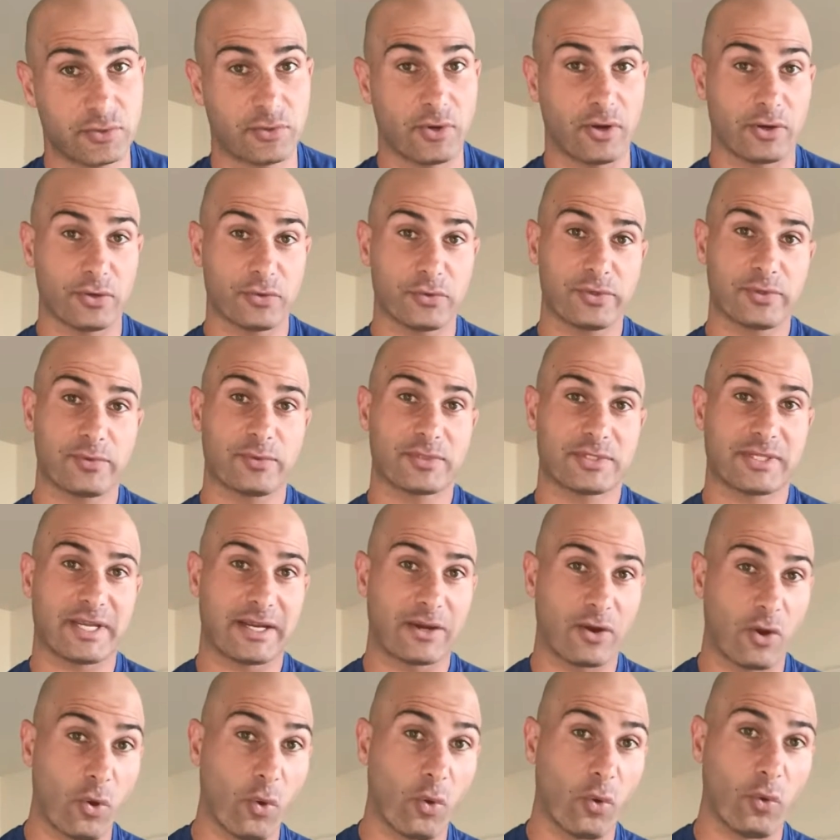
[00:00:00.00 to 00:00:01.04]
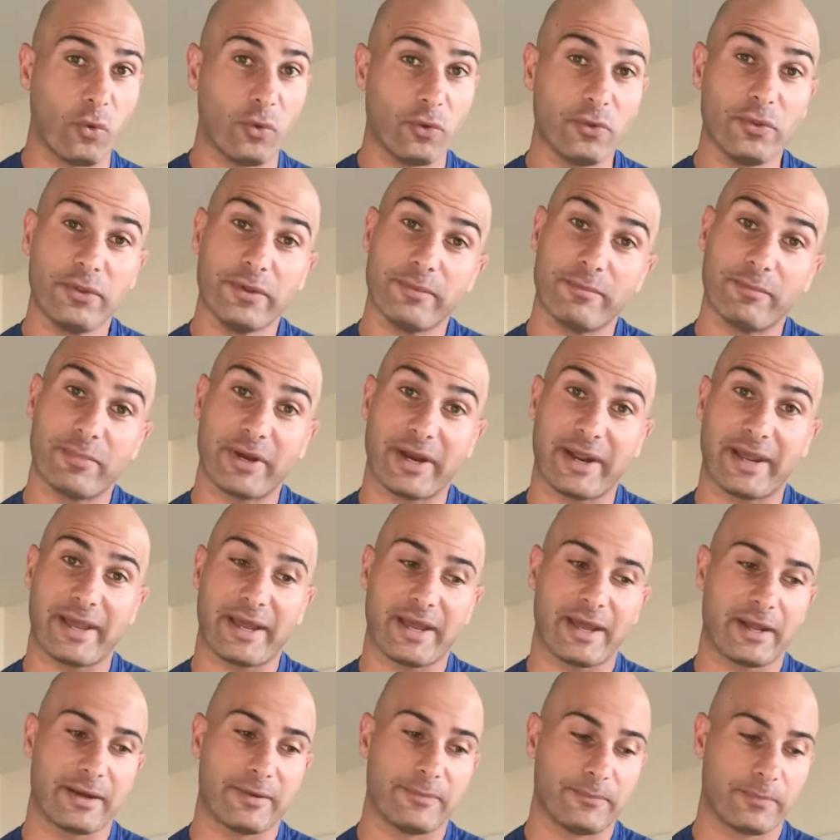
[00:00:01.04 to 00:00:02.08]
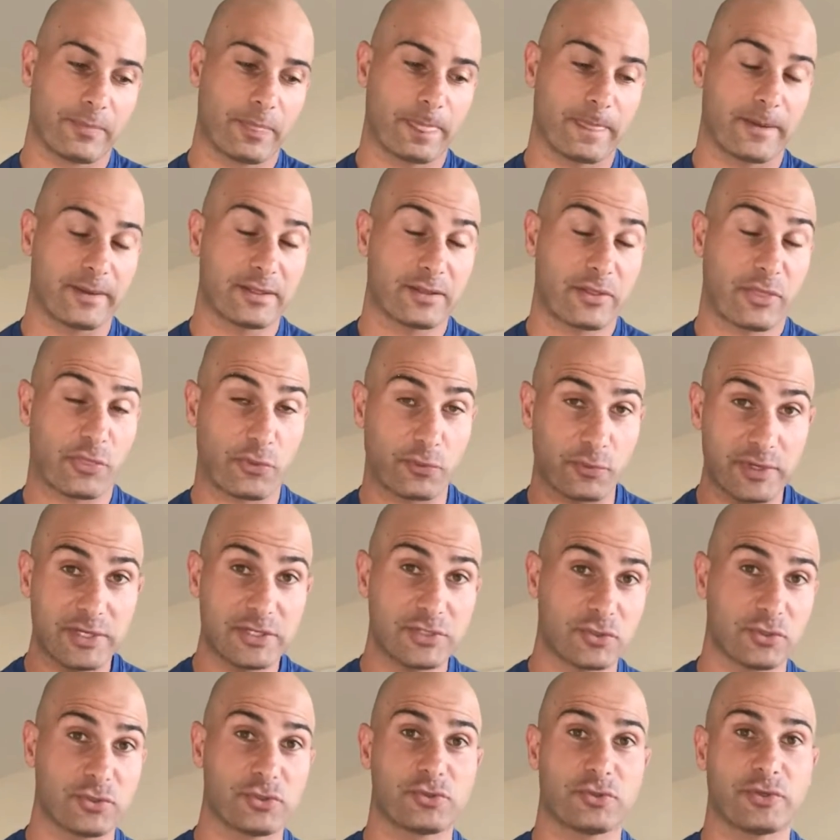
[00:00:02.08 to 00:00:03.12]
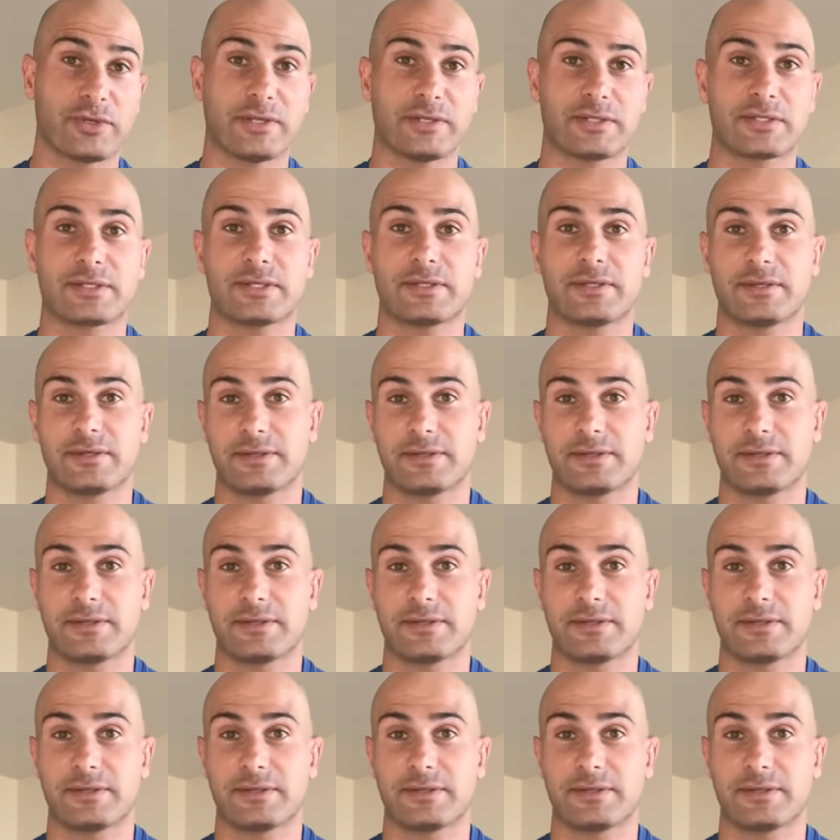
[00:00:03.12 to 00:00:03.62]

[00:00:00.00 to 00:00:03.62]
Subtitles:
not only was I old, but I had 3 surgeries.